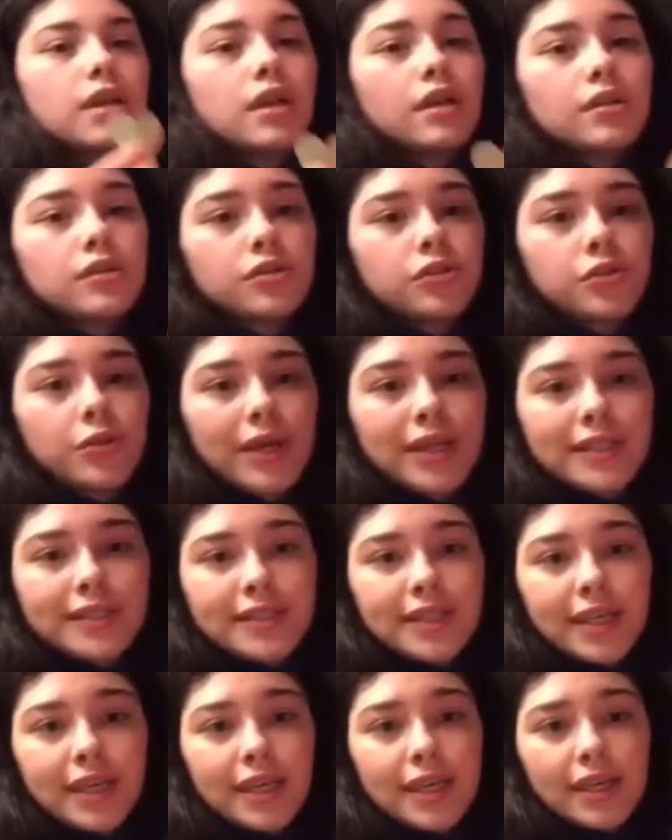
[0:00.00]
trace
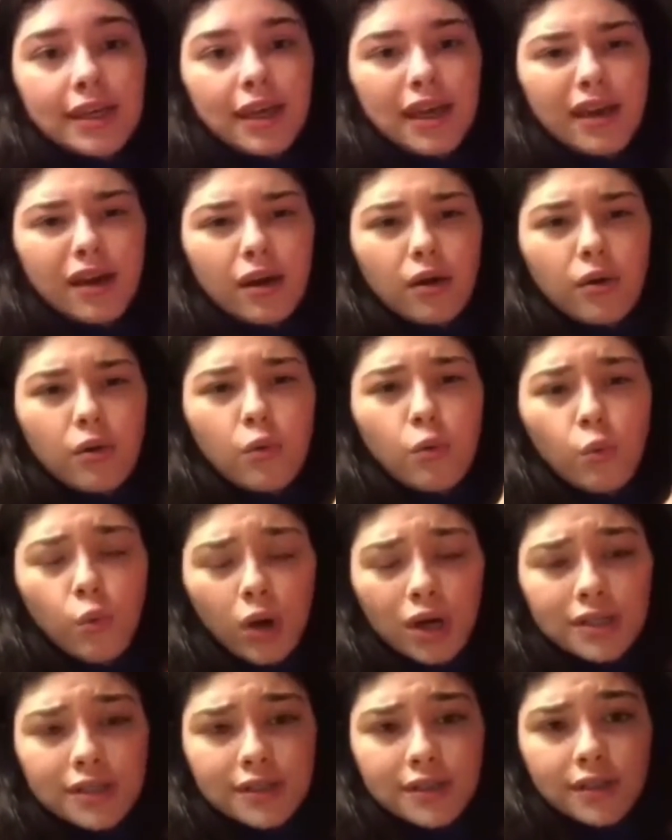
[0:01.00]
it
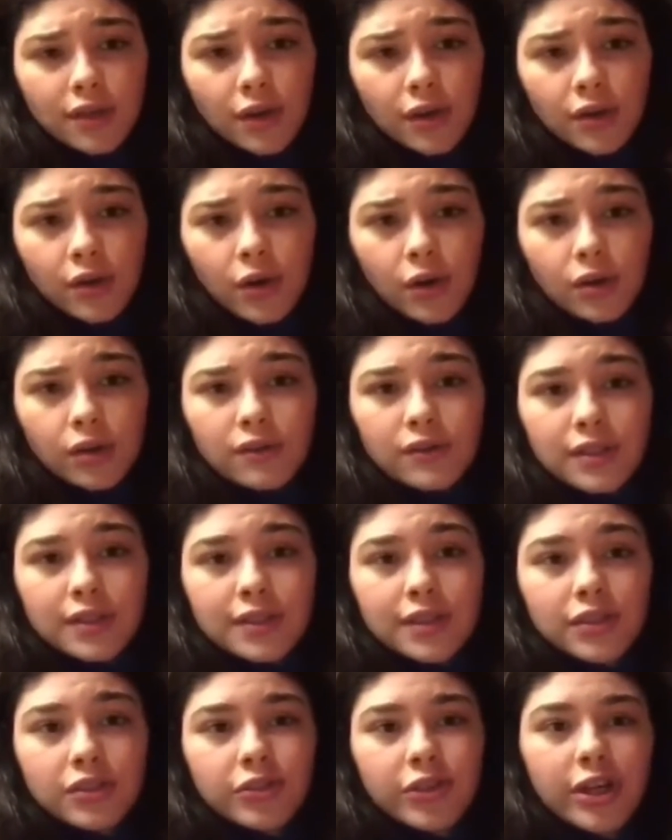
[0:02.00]
once on all of these
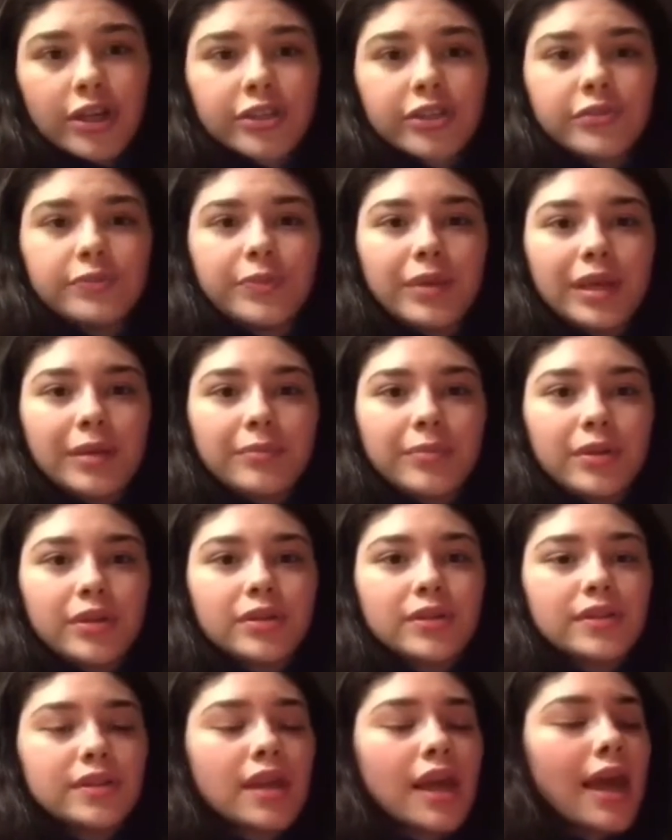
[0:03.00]
construction
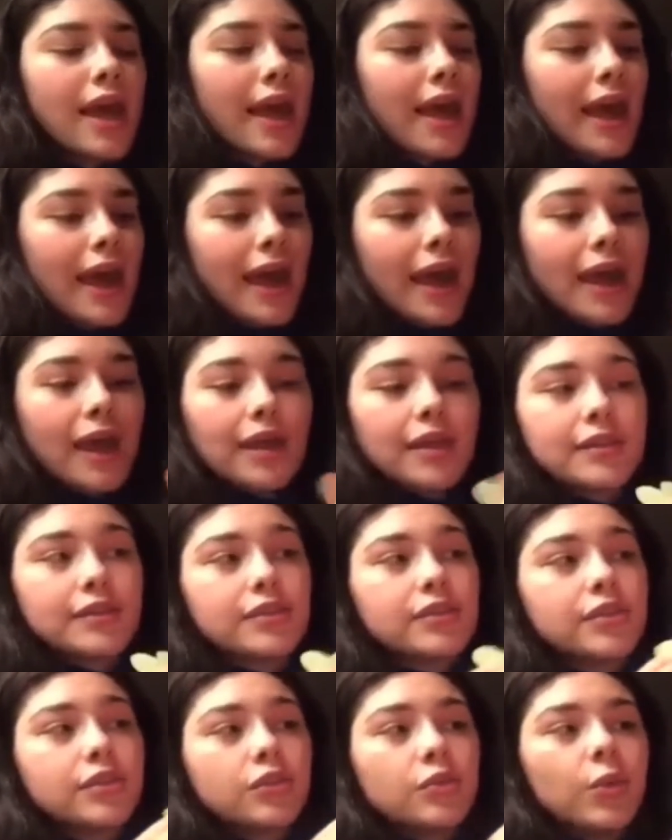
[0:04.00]
papers and
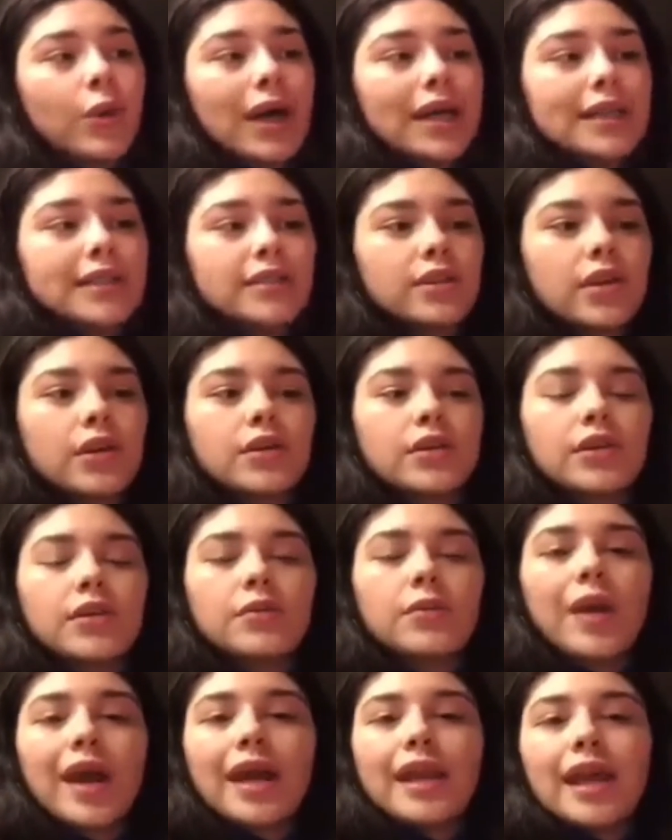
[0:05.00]
twice on the
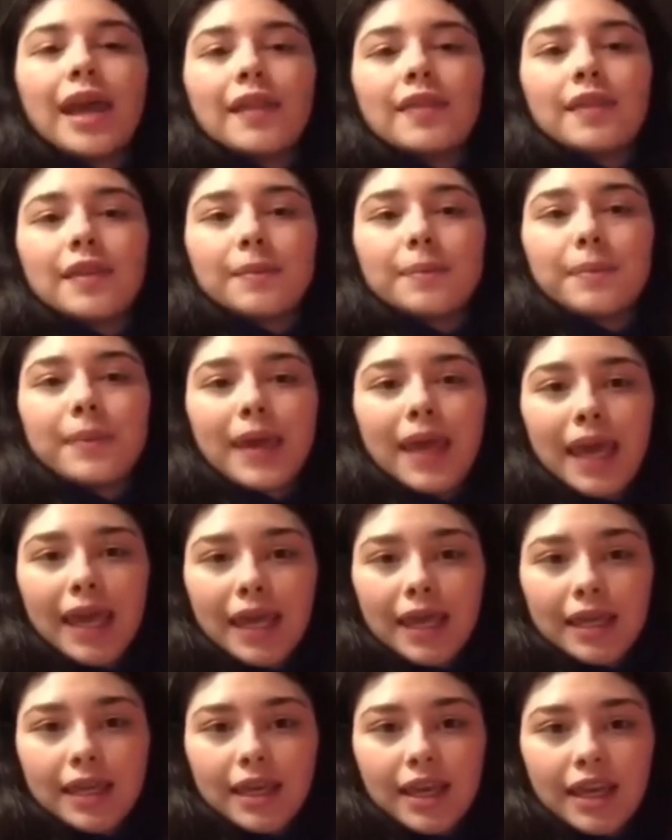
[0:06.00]
red and the
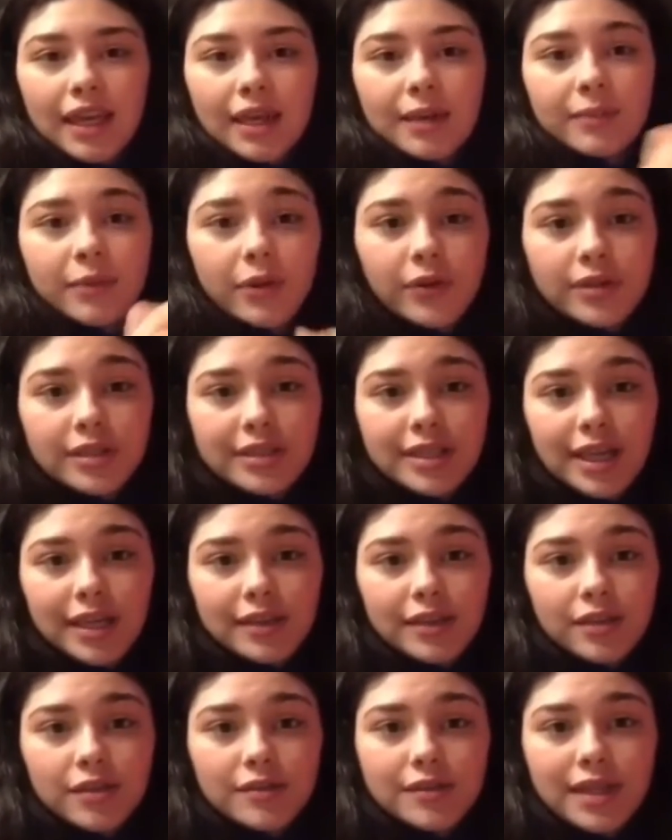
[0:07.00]
pink, and I'm going to cut
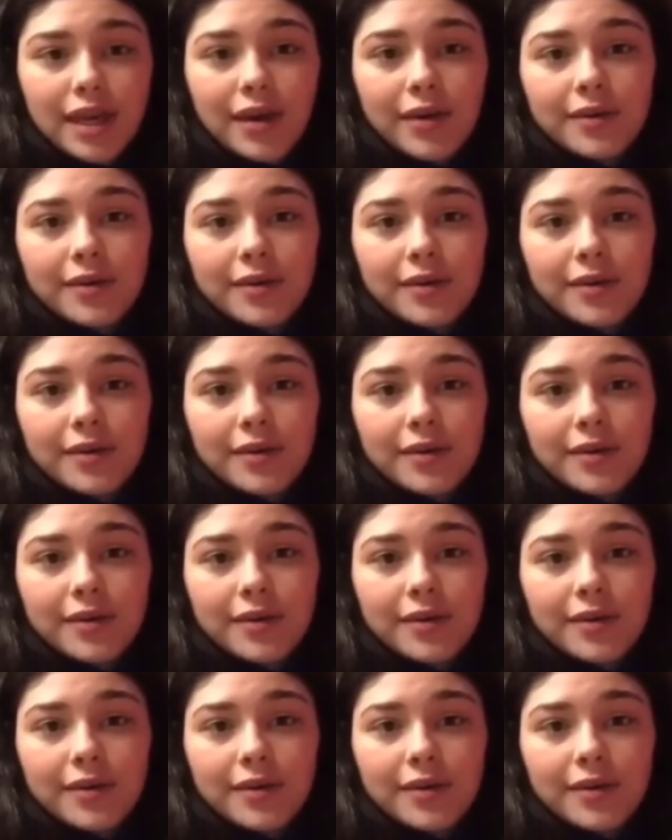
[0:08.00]
those out.